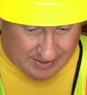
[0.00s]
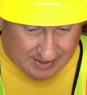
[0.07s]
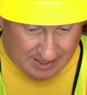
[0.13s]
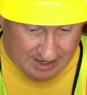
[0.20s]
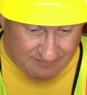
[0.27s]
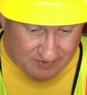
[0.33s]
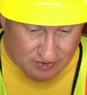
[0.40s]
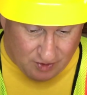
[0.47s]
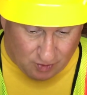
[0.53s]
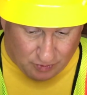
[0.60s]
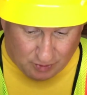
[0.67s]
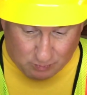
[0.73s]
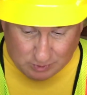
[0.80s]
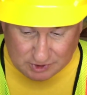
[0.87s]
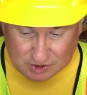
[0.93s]
Even though
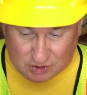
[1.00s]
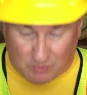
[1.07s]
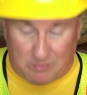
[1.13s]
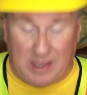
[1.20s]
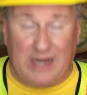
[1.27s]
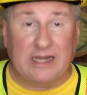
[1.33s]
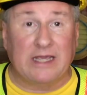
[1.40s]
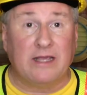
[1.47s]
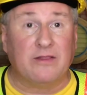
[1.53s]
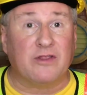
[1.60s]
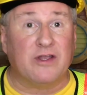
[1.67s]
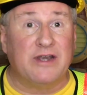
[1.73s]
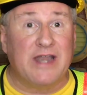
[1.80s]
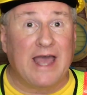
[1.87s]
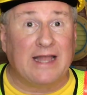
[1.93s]
there were so many,
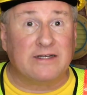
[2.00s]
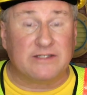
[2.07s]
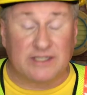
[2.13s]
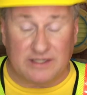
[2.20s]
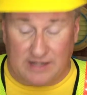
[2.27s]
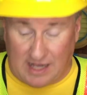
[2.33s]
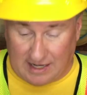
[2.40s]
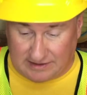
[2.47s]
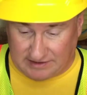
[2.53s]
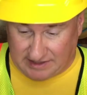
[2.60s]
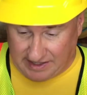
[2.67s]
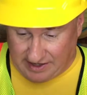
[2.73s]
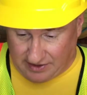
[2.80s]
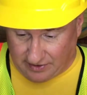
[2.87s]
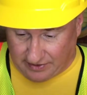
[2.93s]
the net did not
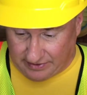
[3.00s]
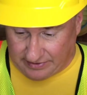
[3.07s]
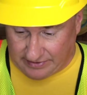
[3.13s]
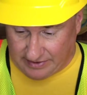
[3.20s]
tear.